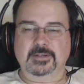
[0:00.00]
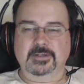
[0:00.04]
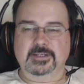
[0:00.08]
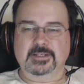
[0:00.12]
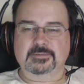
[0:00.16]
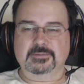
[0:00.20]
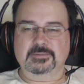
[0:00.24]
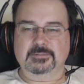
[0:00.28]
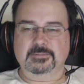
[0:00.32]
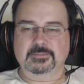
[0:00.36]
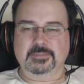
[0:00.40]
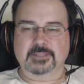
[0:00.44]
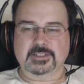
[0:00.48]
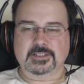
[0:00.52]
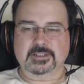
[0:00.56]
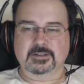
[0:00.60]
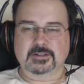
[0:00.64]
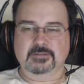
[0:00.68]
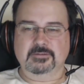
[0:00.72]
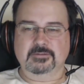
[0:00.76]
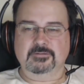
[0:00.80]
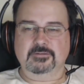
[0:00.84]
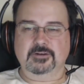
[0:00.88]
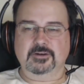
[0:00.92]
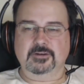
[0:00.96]
basement plus
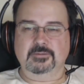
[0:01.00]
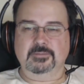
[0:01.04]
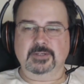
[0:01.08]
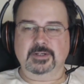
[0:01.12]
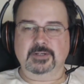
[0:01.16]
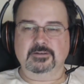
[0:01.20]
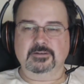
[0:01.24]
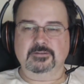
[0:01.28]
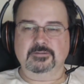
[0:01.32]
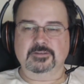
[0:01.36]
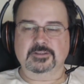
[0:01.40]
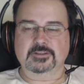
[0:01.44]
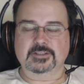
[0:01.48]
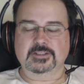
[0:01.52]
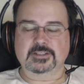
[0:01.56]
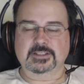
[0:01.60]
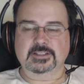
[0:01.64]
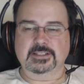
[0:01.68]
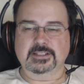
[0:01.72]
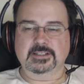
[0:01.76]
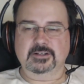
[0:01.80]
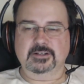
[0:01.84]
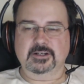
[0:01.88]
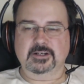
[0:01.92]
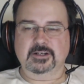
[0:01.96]
home phone bundle for
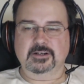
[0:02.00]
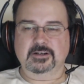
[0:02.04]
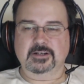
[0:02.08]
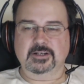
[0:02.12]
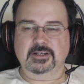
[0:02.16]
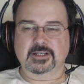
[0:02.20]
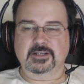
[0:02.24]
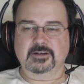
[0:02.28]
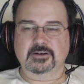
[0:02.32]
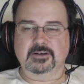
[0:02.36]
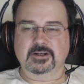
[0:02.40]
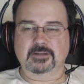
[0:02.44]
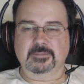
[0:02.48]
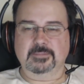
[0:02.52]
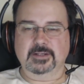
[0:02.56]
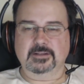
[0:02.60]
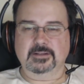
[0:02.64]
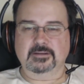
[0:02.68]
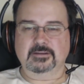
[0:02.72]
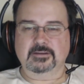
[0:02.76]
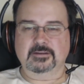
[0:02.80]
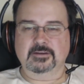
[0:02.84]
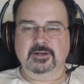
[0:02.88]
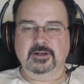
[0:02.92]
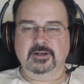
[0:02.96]
$69.99 a
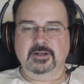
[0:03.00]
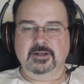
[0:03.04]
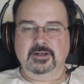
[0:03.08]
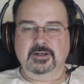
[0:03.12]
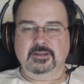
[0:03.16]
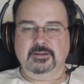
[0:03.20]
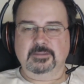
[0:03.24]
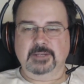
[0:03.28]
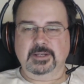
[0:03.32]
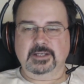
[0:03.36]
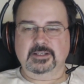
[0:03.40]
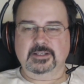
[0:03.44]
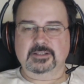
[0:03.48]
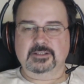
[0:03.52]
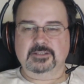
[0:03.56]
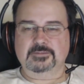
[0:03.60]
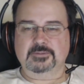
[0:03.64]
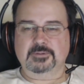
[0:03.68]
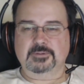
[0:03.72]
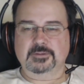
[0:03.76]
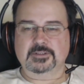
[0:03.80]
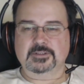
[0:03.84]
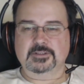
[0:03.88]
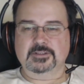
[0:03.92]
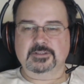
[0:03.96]
month. The package
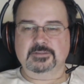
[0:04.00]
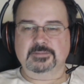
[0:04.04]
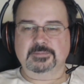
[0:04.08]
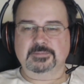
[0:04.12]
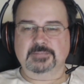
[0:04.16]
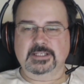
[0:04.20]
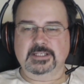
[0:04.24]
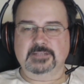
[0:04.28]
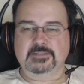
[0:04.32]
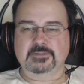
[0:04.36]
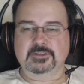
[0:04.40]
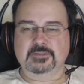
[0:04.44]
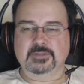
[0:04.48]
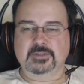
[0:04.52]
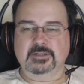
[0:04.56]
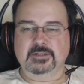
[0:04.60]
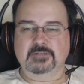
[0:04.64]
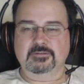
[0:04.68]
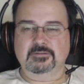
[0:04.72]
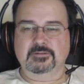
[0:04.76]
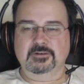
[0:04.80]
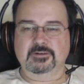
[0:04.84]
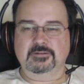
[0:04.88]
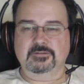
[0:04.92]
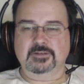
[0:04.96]
promises speeds
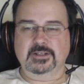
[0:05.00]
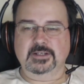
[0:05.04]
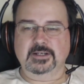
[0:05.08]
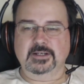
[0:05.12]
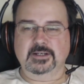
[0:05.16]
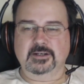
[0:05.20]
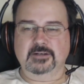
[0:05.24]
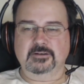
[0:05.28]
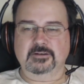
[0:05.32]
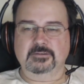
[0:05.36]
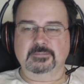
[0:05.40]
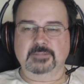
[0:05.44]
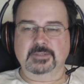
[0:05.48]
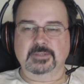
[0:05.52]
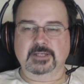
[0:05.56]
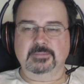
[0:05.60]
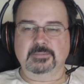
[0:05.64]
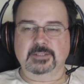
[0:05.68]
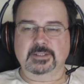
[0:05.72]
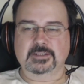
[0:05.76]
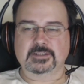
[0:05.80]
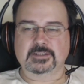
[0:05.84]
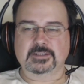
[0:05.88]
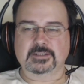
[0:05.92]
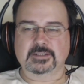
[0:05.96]
between 50 and 100
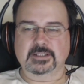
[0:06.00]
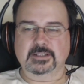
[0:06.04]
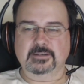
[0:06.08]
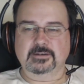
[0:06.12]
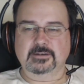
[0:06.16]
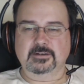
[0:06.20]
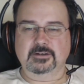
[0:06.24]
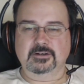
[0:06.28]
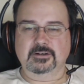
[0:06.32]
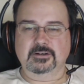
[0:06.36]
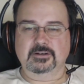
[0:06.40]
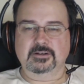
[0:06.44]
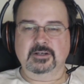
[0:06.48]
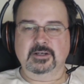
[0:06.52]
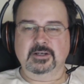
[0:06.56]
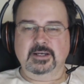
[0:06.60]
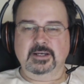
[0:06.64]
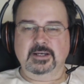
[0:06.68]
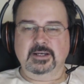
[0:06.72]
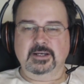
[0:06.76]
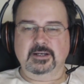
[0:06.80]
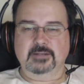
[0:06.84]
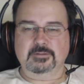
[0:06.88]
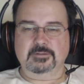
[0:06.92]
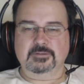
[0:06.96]
megabits download
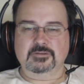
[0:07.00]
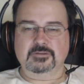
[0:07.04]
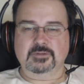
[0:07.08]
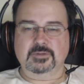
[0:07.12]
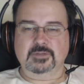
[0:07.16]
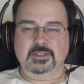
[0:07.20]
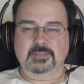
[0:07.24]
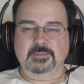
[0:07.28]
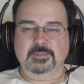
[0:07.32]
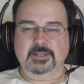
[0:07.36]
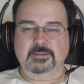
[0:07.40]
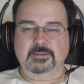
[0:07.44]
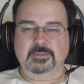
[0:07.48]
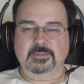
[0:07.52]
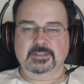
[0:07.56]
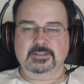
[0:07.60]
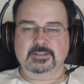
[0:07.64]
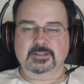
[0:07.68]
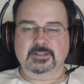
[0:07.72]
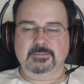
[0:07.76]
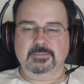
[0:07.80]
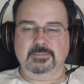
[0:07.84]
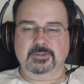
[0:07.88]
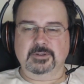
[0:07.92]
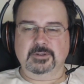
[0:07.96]
and up to 20
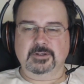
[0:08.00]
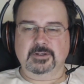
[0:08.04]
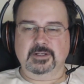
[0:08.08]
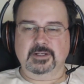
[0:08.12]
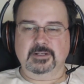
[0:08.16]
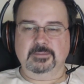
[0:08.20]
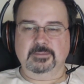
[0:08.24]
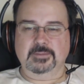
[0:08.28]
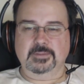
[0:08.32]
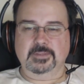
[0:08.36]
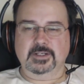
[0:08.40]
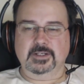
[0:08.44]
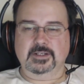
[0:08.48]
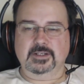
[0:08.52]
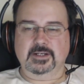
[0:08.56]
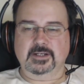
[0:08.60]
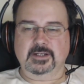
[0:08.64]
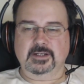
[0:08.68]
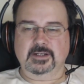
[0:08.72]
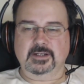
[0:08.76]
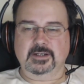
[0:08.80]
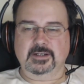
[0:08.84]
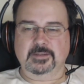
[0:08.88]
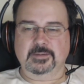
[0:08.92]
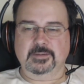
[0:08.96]
megabits upload, unlimited
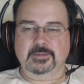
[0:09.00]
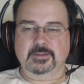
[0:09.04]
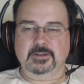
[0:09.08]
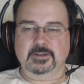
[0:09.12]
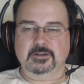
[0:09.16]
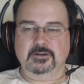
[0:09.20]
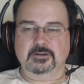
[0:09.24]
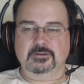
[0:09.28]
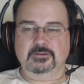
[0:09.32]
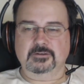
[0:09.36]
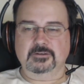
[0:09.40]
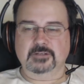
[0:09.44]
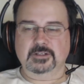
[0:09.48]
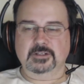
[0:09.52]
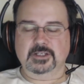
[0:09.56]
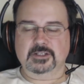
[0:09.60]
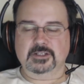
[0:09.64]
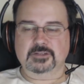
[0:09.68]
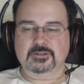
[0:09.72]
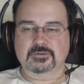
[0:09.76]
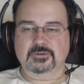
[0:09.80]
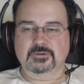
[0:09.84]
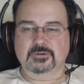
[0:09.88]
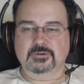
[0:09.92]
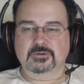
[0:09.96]
data, unlimited local and
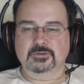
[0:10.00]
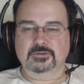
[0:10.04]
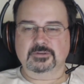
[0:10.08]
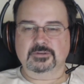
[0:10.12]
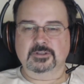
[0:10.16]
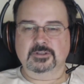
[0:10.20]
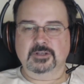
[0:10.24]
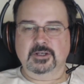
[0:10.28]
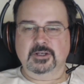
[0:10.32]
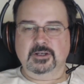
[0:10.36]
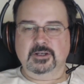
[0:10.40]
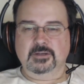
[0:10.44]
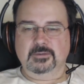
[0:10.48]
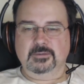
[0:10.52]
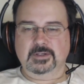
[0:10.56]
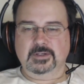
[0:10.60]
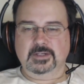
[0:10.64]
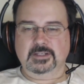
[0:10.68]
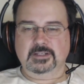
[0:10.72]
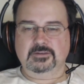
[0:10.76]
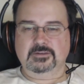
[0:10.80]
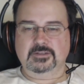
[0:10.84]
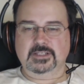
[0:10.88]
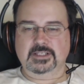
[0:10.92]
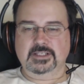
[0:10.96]
national calls,
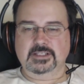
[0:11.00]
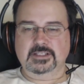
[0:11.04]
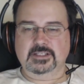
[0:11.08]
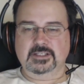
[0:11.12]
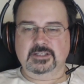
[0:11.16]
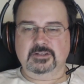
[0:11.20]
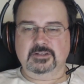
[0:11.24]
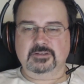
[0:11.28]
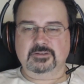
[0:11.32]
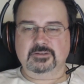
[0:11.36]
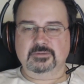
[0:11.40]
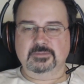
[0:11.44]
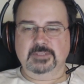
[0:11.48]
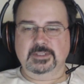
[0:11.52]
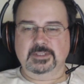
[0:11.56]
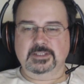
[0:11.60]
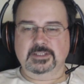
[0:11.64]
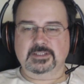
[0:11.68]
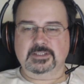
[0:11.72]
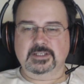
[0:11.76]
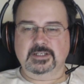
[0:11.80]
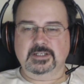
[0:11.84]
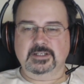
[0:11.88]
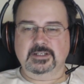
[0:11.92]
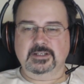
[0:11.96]
100 international
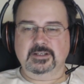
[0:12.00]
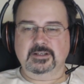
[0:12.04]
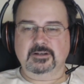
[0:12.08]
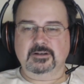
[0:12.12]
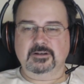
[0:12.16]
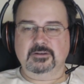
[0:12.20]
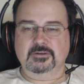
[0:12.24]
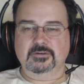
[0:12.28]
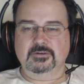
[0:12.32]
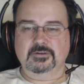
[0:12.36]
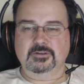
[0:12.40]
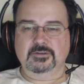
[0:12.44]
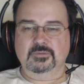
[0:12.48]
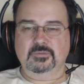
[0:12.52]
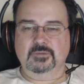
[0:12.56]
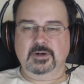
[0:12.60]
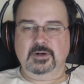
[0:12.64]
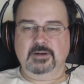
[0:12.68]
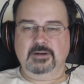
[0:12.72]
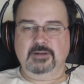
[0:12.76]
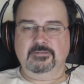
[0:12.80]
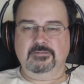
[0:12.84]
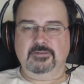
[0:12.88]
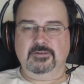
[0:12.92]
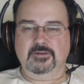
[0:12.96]
minutes, and an included
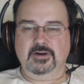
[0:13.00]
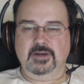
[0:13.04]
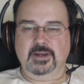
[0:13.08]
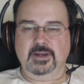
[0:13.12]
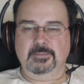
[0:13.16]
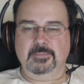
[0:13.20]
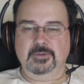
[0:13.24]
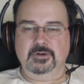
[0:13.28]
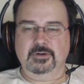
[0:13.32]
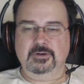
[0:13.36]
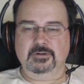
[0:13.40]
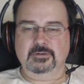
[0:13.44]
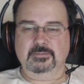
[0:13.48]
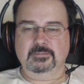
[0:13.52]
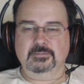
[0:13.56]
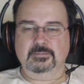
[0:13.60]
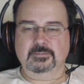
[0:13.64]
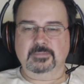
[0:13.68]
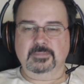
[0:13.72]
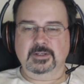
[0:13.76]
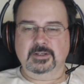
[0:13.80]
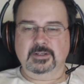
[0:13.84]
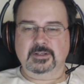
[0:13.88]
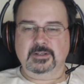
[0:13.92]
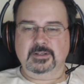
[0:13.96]
Wi-Fi modem.
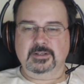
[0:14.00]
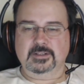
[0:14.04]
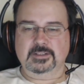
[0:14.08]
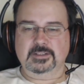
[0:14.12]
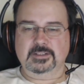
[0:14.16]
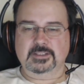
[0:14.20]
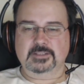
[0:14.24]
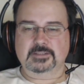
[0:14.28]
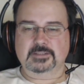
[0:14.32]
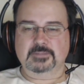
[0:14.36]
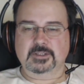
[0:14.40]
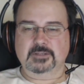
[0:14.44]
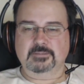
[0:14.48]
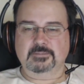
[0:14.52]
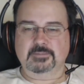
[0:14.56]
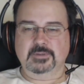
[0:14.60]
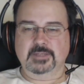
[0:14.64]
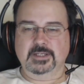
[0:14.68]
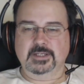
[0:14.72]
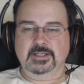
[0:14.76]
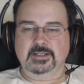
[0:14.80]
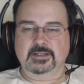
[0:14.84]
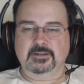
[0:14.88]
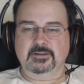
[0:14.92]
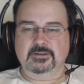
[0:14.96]
A 6-month
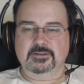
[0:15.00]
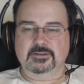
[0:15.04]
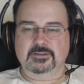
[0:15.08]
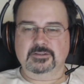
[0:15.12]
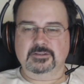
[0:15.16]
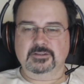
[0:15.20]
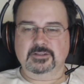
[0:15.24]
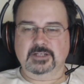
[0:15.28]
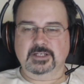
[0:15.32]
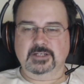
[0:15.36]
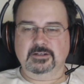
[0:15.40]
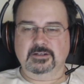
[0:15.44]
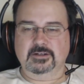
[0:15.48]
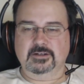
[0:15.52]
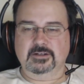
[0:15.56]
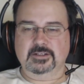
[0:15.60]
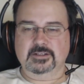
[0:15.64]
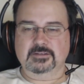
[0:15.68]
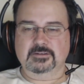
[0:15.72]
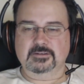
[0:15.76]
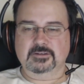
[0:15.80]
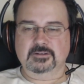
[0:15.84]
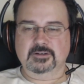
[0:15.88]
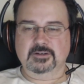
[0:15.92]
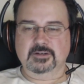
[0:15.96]
plan includes a
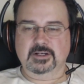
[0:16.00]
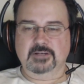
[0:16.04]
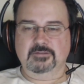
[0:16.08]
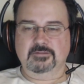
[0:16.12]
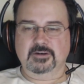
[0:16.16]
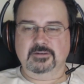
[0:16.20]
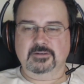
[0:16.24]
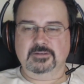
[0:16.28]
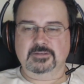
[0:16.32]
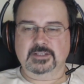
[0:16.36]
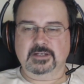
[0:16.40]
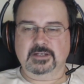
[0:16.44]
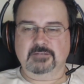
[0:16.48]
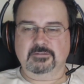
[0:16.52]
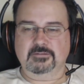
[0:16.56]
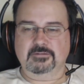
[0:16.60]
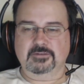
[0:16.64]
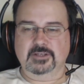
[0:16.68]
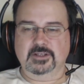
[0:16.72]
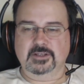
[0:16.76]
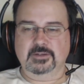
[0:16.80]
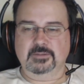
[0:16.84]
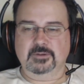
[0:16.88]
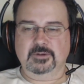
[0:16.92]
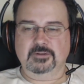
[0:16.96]
$99.95 setup
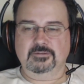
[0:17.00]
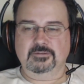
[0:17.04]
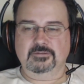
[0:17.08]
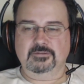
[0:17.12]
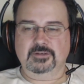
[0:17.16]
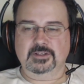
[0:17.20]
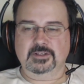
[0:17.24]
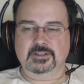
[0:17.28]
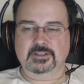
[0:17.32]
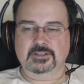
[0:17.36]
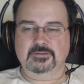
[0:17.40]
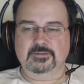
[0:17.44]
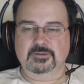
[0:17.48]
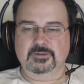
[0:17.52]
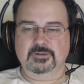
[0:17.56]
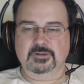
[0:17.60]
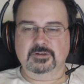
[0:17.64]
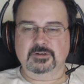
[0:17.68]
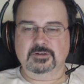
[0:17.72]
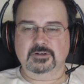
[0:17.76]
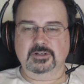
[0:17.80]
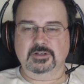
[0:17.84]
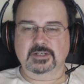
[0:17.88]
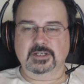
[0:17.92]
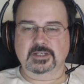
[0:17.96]
fee, while the fee is
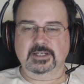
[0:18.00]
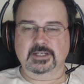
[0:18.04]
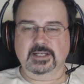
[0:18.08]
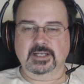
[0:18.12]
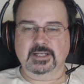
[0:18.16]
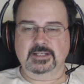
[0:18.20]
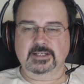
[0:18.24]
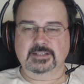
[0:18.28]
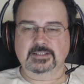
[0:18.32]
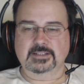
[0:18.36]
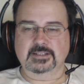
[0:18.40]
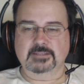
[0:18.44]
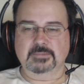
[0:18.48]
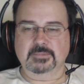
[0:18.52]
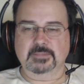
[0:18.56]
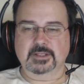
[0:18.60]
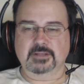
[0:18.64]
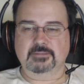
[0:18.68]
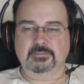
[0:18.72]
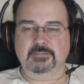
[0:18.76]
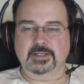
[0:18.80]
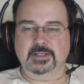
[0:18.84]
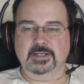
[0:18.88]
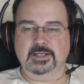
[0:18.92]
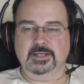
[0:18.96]
foregone in an
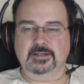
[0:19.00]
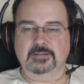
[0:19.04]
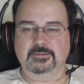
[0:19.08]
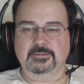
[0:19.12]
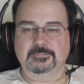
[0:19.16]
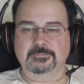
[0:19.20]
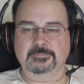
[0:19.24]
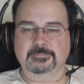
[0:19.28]
18-month plan.